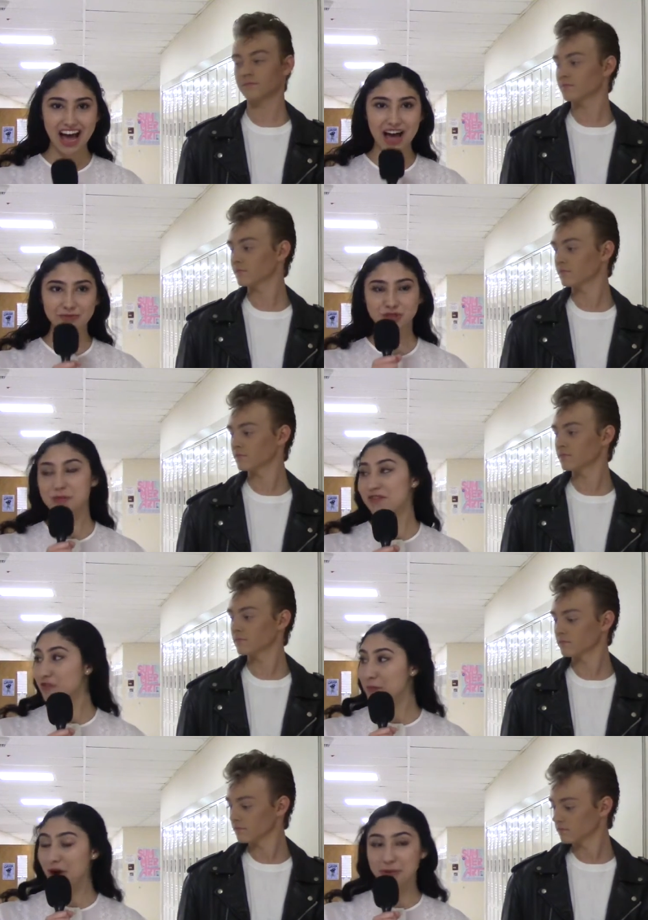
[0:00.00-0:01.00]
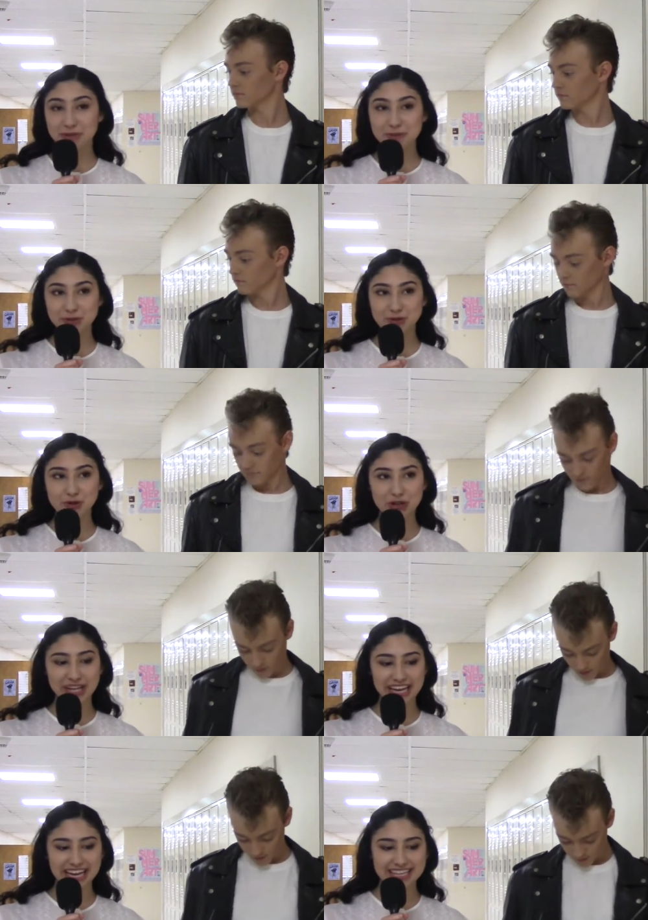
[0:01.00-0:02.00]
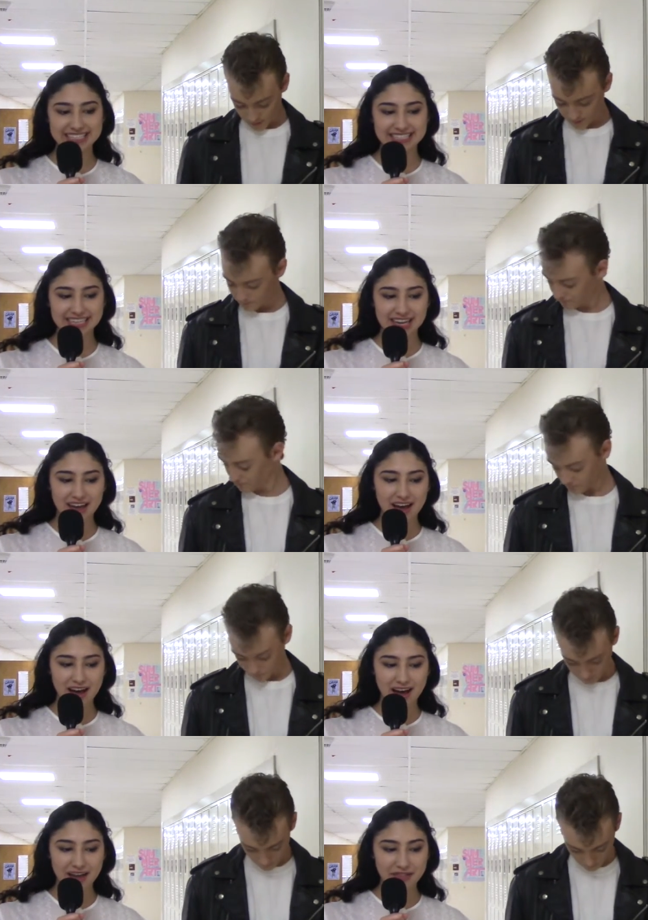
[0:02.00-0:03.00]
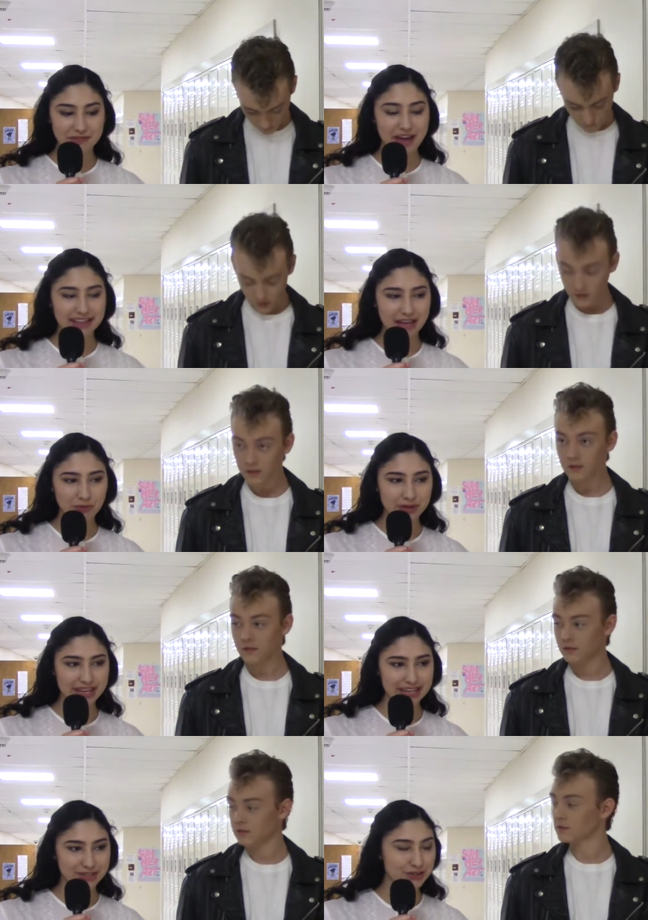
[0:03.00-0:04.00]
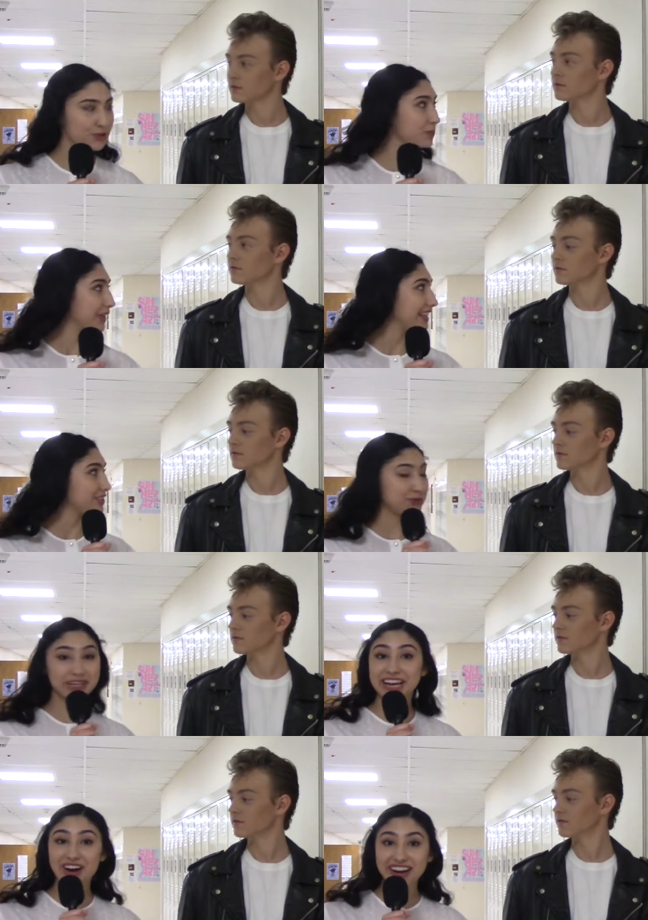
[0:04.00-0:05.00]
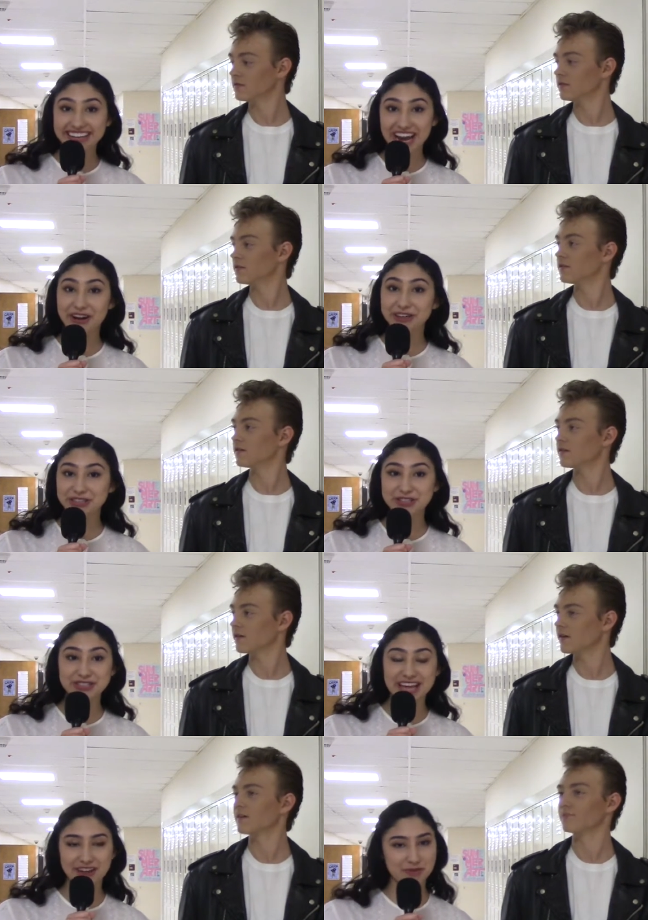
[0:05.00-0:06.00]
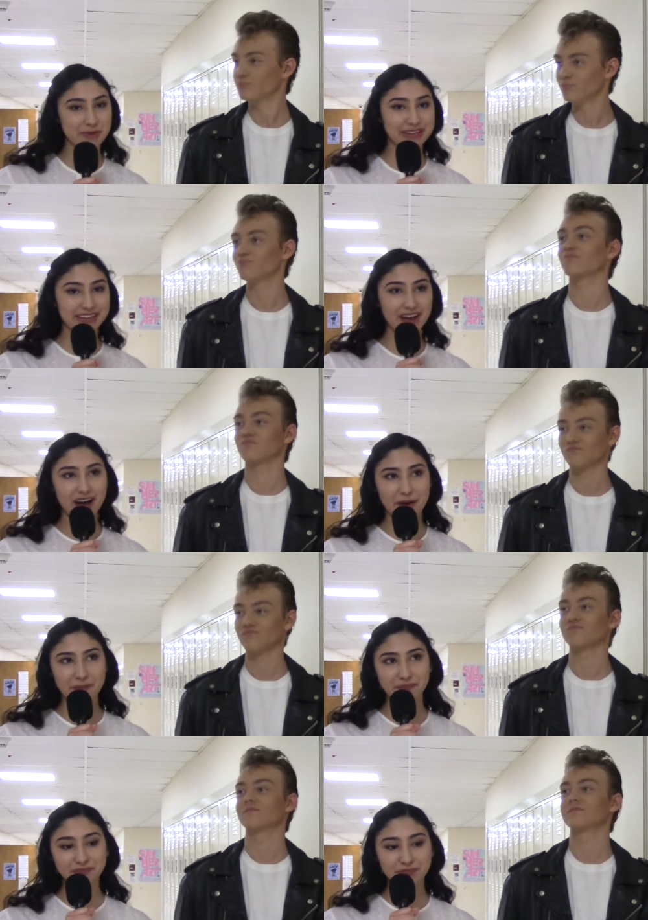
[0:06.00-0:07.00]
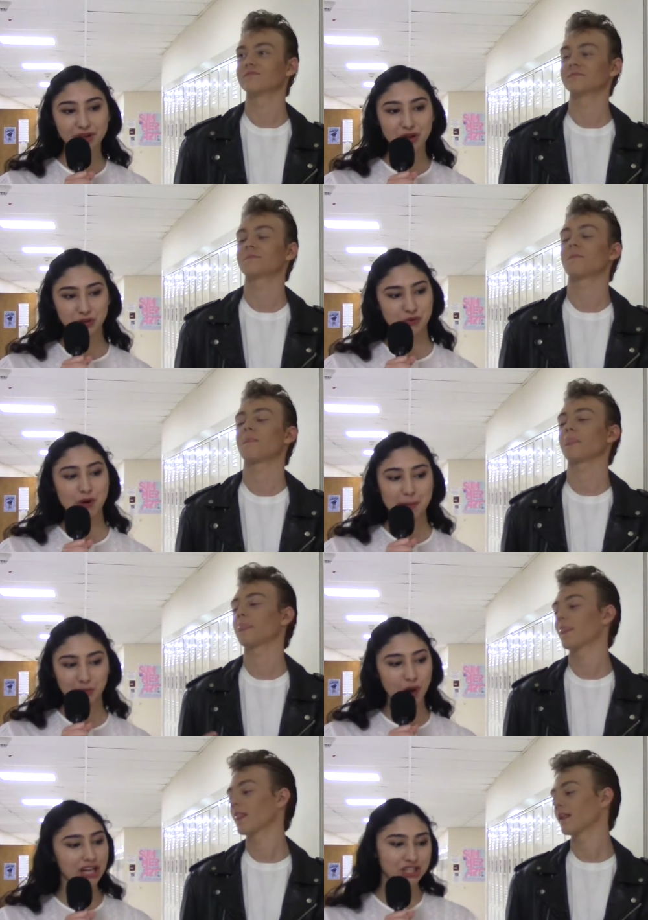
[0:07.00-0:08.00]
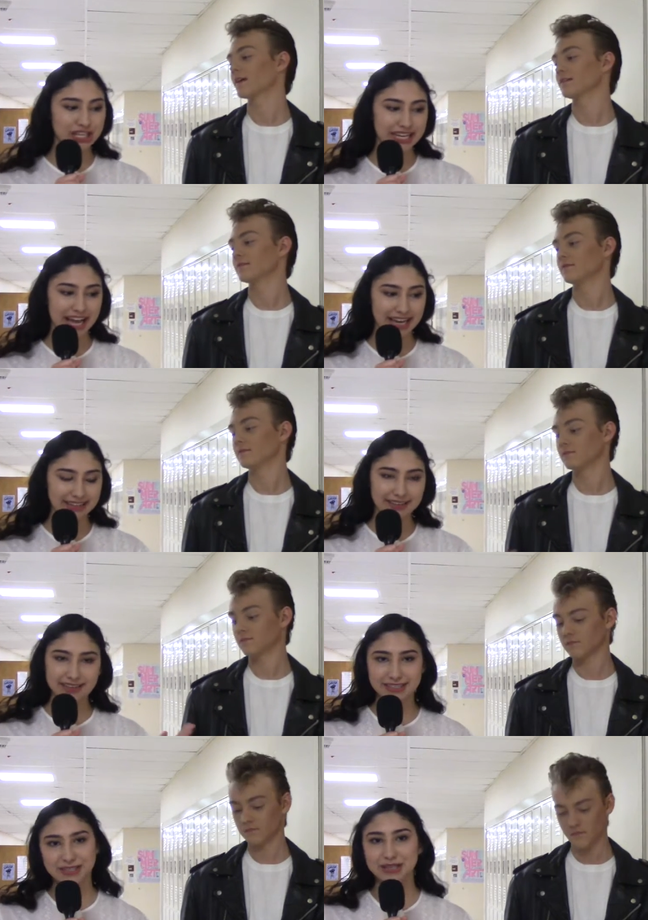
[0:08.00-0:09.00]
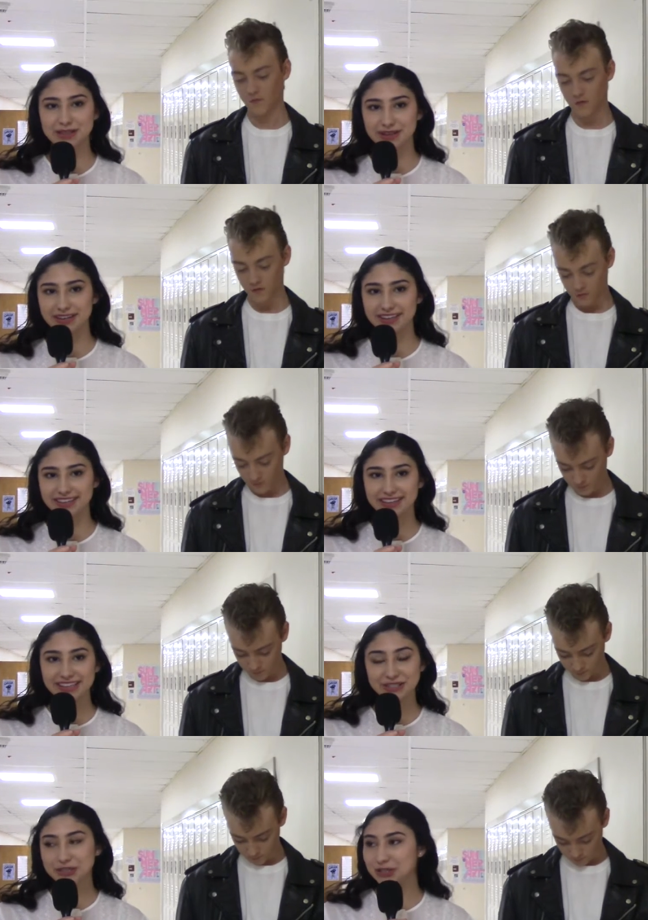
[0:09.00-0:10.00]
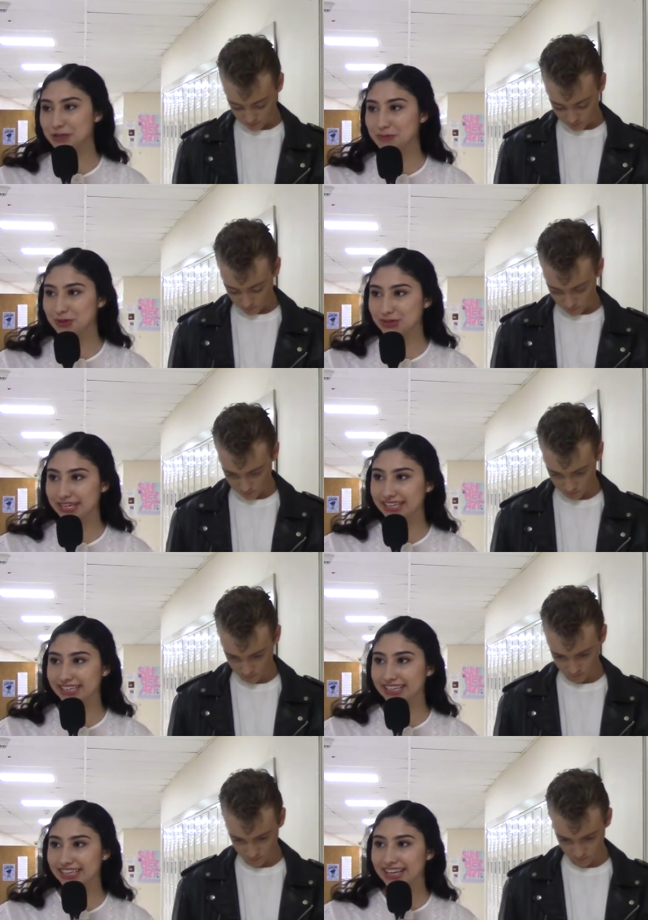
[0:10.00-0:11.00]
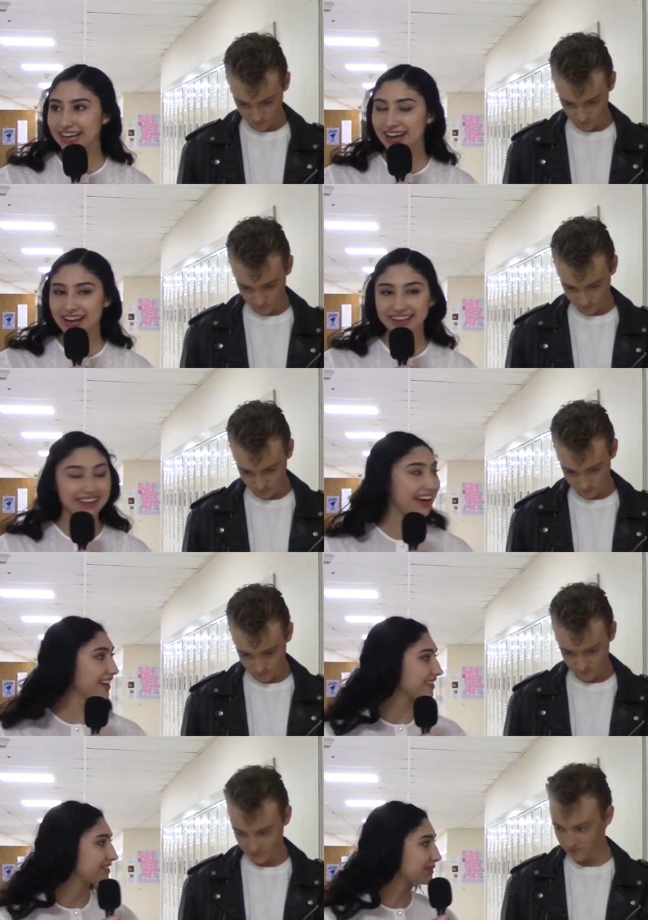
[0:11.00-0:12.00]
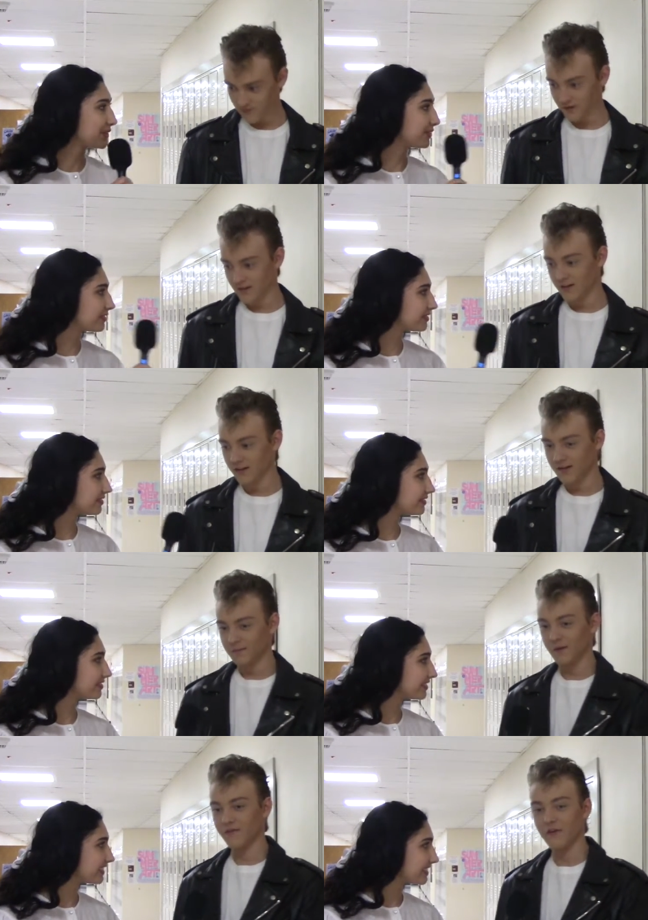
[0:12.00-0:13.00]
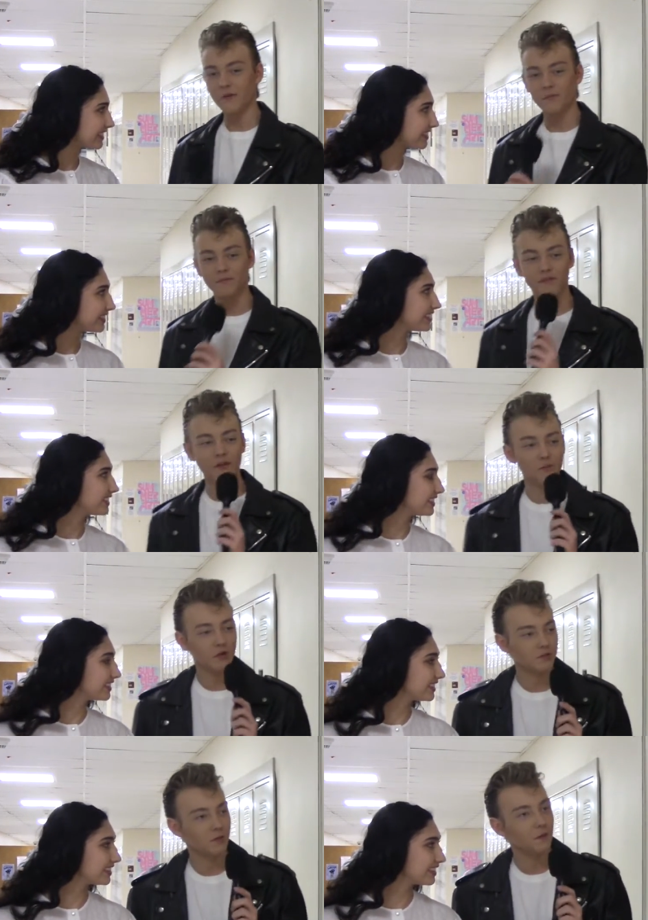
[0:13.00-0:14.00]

Speaker 1: Um, so my favorite part about the musical is uh, the fact that we get to play these really iconic characters that everybody um, grew up watching and listening the listening to the music. Yeah, what do you
Speaker 2: my favorite my favorite part's